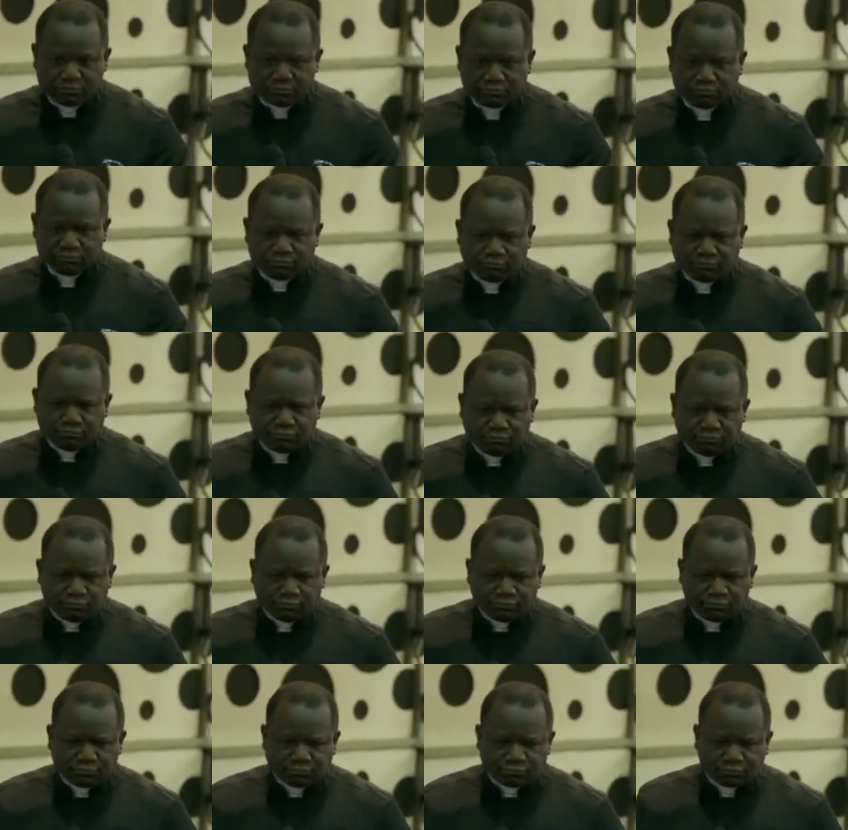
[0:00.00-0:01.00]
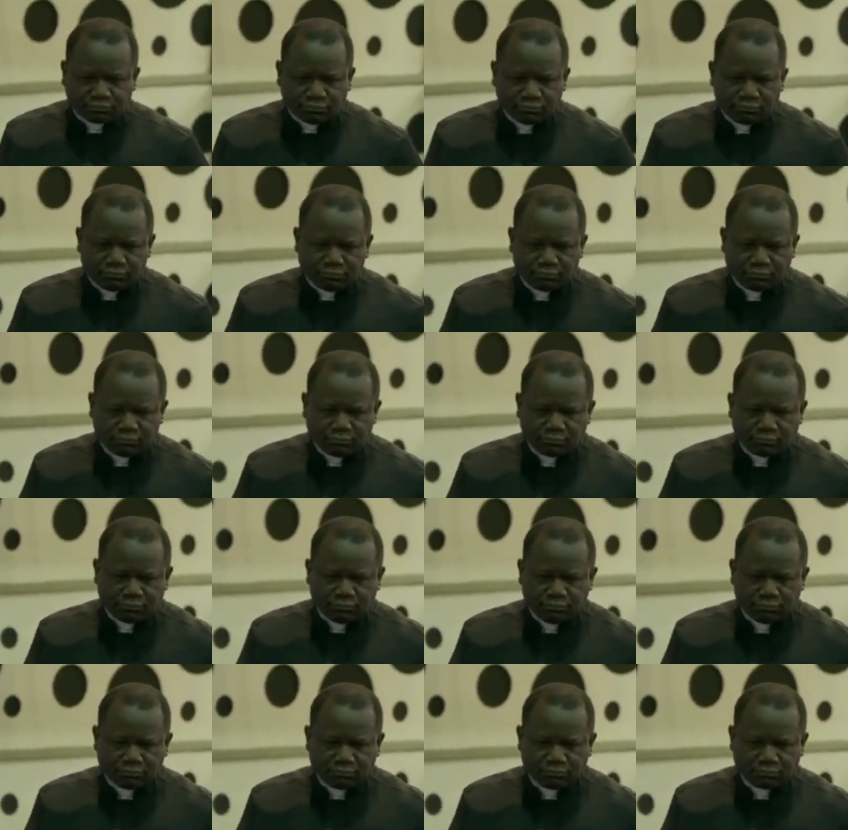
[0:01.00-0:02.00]

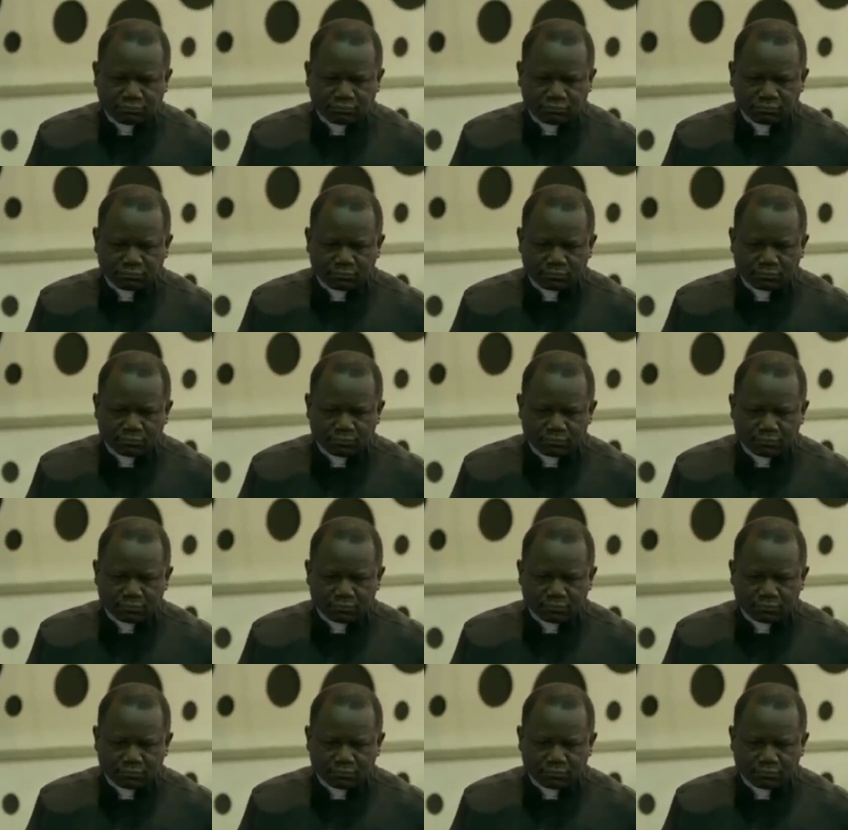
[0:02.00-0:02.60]
Nothing is said.